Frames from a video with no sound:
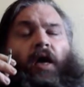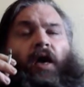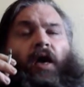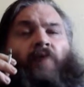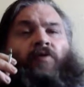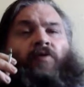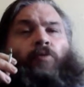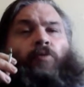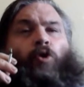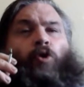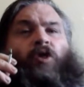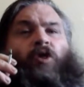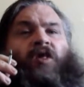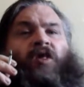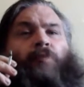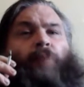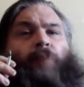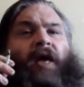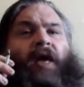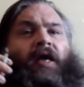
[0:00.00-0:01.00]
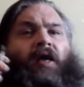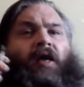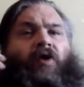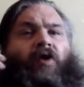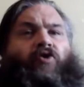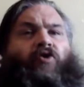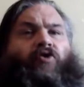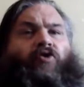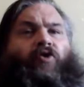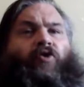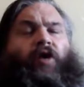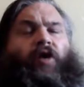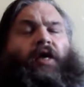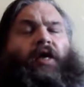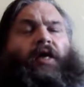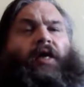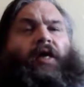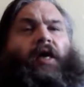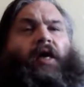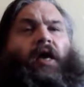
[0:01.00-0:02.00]
And they're more speculatory
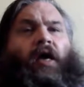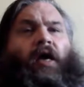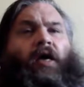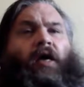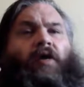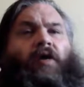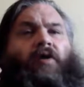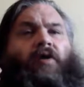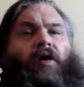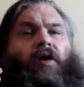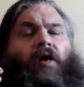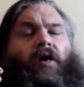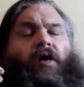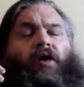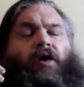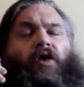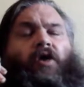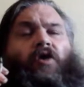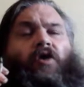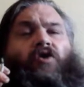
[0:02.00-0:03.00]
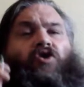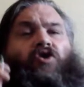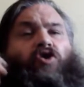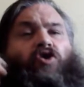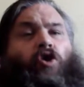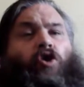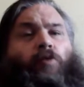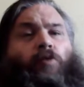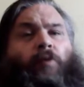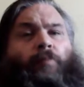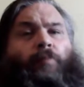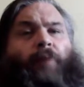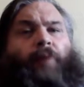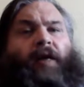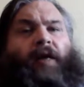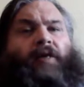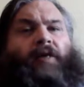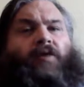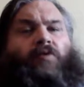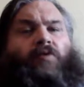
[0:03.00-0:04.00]
and sermon
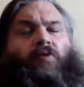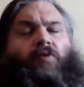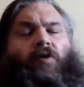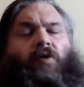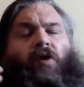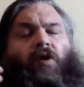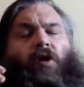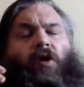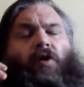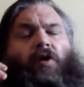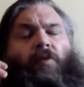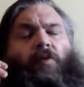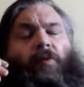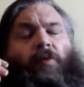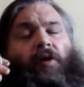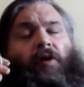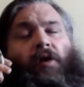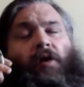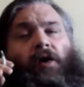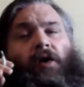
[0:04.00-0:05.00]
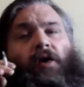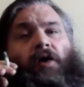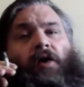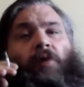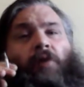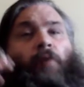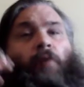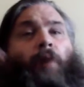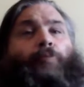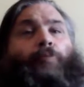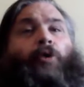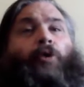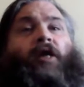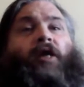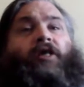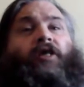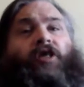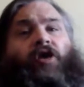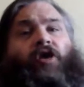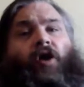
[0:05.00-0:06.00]
based, where you might
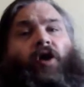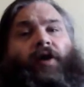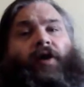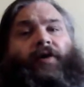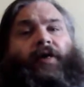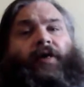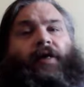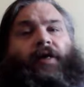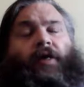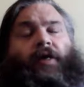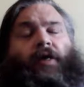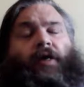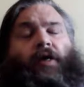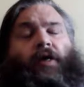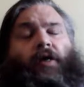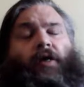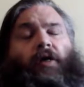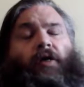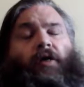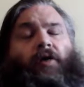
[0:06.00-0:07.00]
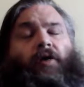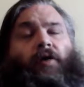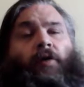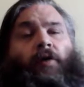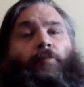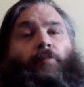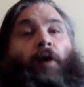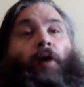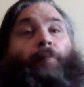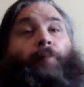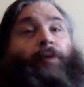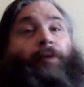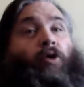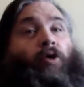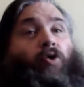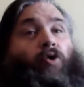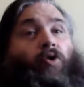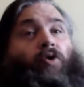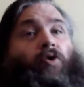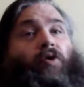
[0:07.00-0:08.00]
preach an idea. It might be
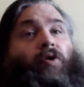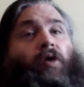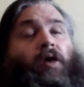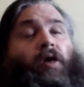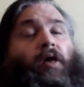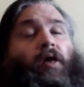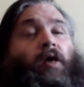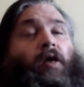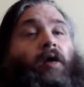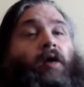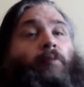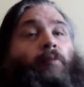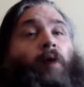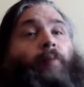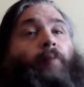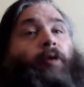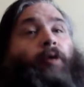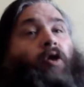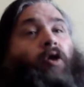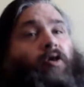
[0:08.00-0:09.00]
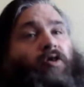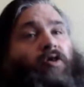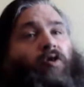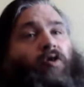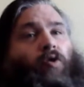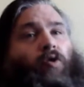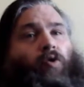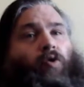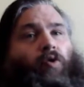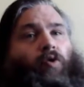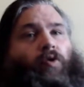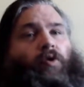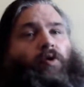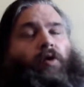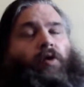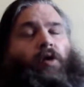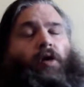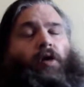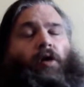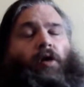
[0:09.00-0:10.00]
good, it might be not so
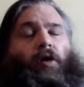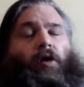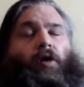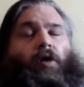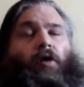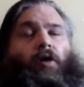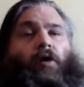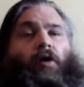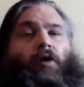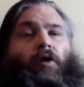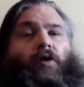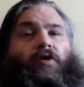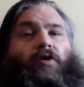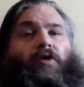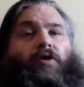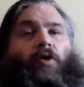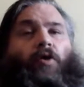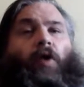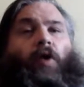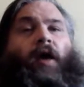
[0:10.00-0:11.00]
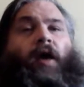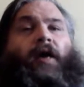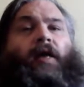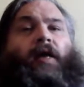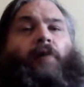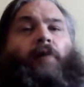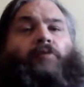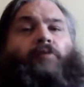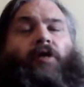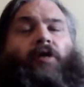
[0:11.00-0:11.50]
good. So ANM